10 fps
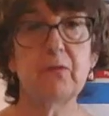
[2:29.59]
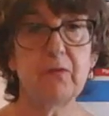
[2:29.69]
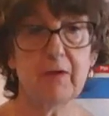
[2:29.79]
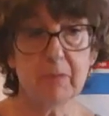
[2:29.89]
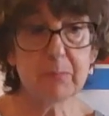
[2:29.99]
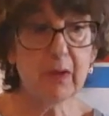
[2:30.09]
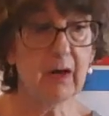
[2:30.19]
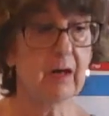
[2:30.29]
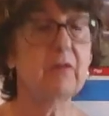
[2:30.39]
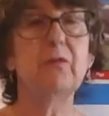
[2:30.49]
of a
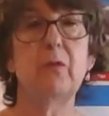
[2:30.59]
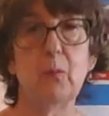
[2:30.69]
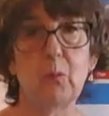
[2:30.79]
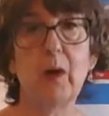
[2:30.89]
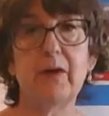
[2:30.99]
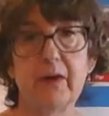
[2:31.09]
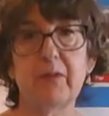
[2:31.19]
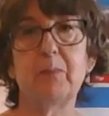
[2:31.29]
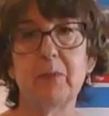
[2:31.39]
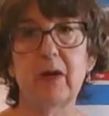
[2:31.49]
block from
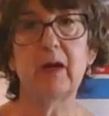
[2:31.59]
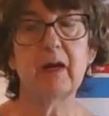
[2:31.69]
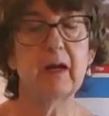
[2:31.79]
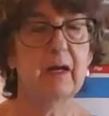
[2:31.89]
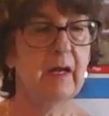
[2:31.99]
another block.